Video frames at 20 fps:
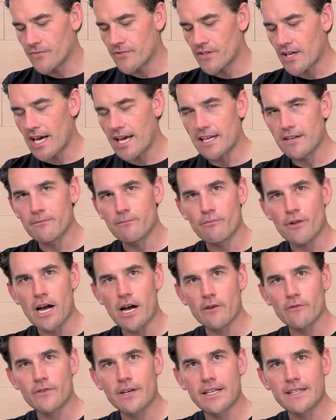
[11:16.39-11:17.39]
side
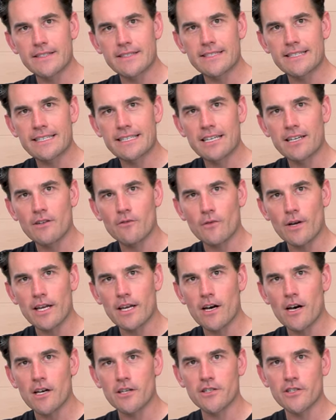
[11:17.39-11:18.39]
brow vents
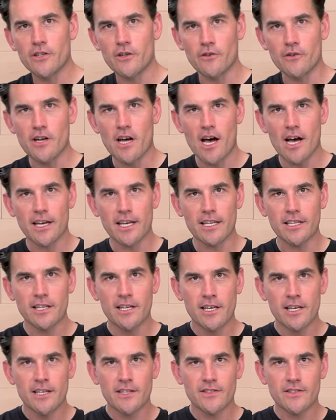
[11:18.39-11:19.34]
right onto your noggin.